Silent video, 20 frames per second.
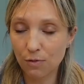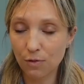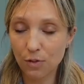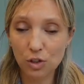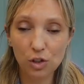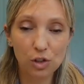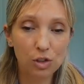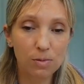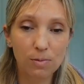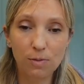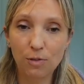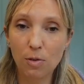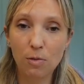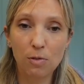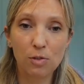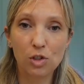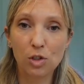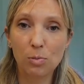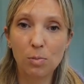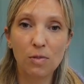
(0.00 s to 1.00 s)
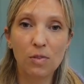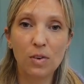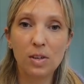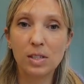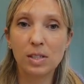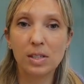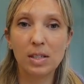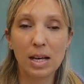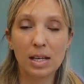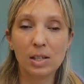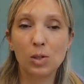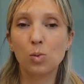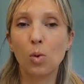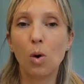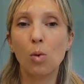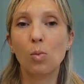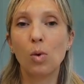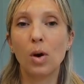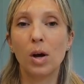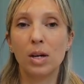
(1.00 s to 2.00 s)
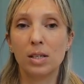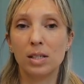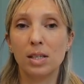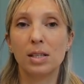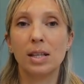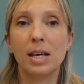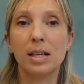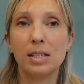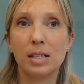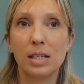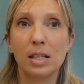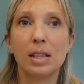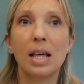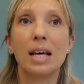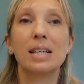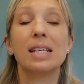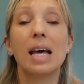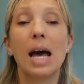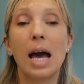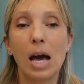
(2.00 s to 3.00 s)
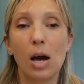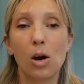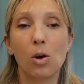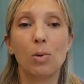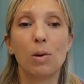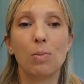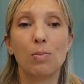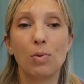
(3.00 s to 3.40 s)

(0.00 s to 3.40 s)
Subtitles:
For some of us, that's what works, and that's how